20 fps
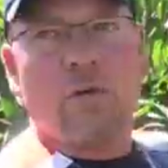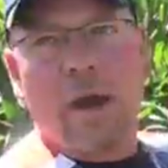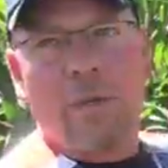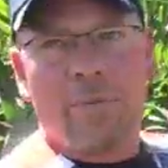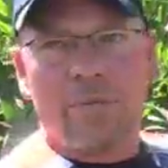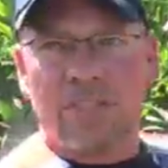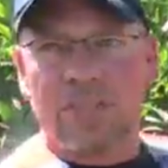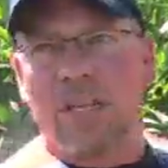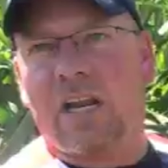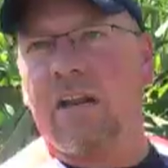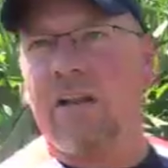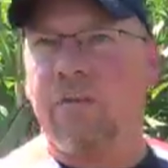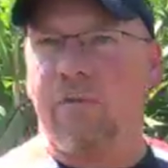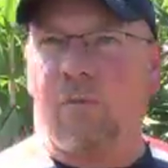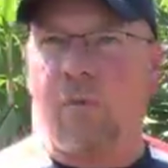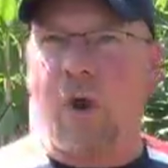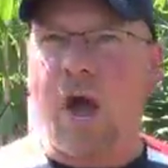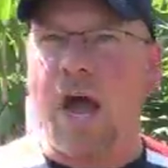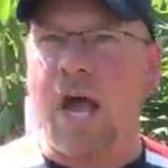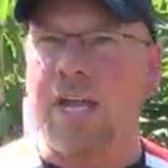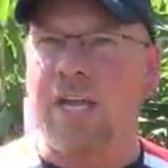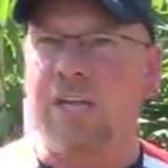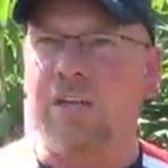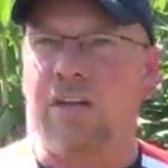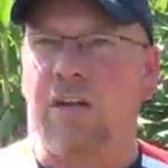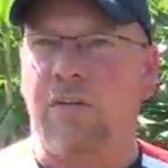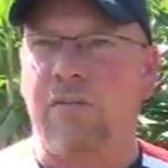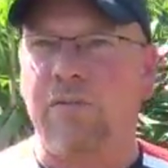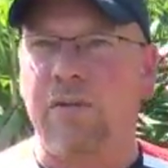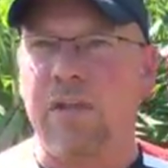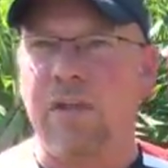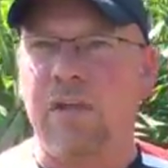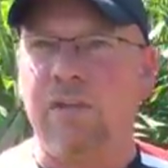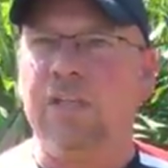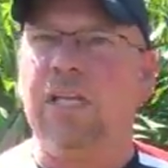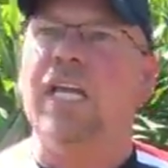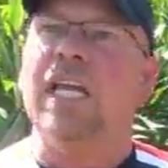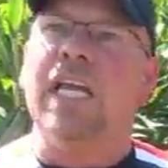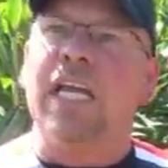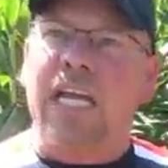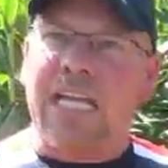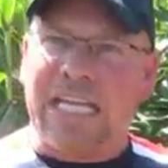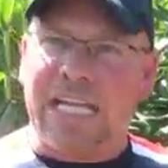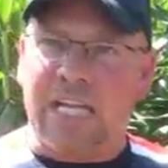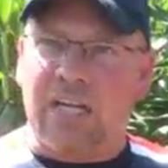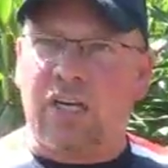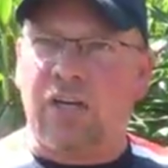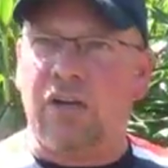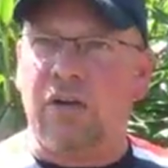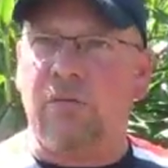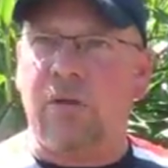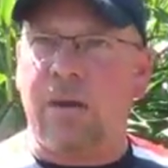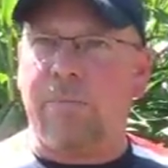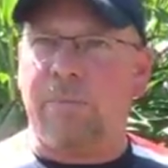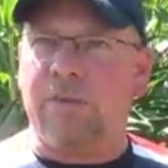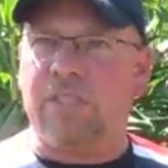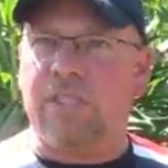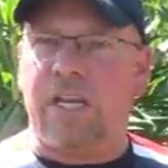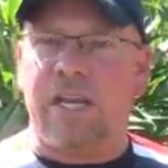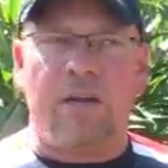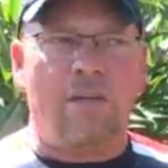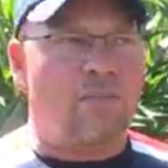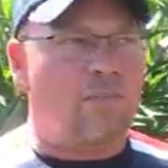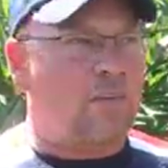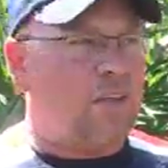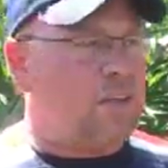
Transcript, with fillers: representative walk in your field, get good representative